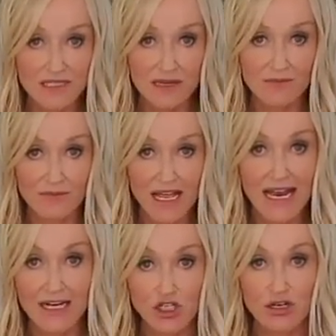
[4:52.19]
some
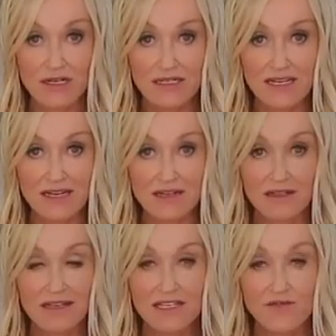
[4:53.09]
electronic
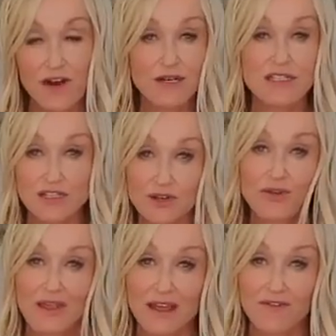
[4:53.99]
signal is very
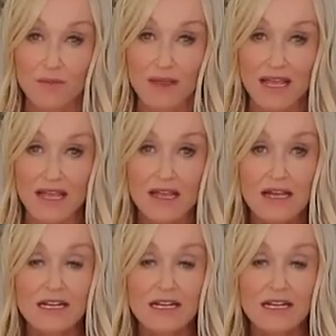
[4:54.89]
soothing for me.